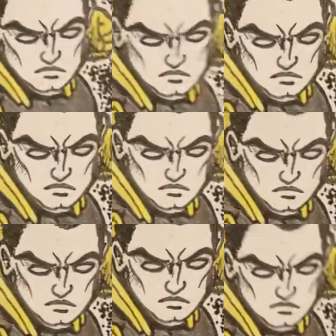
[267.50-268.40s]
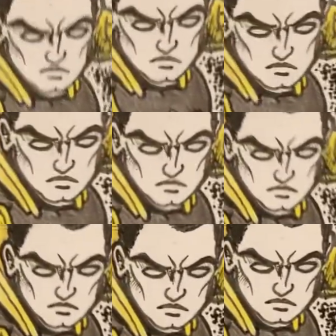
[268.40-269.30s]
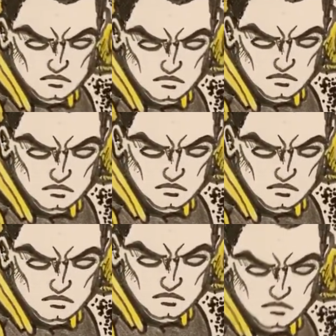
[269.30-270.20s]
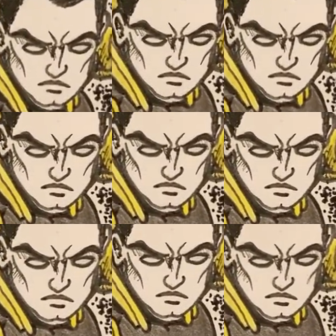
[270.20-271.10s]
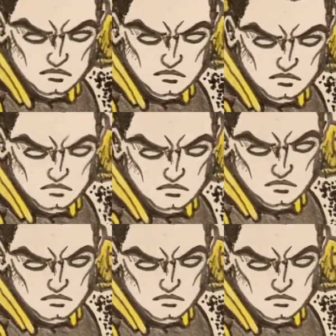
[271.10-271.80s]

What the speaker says: I just like them. I think they look cleaner this way. But so that's that one.